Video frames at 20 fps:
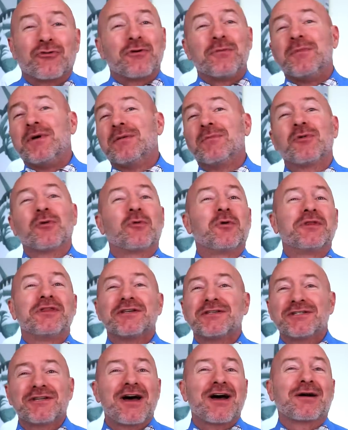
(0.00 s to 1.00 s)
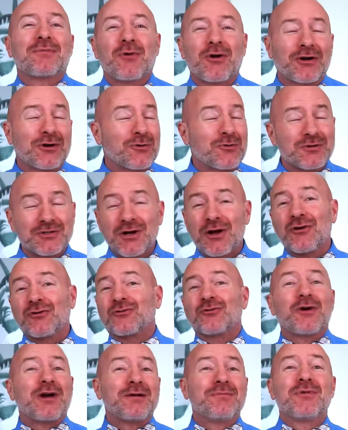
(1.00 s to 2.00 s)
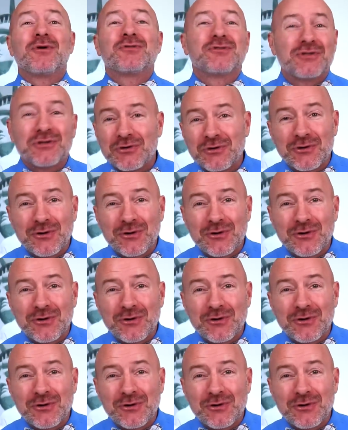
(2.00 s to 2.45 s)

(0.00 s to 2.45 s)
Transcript: Remember when the stock market was all rainbows and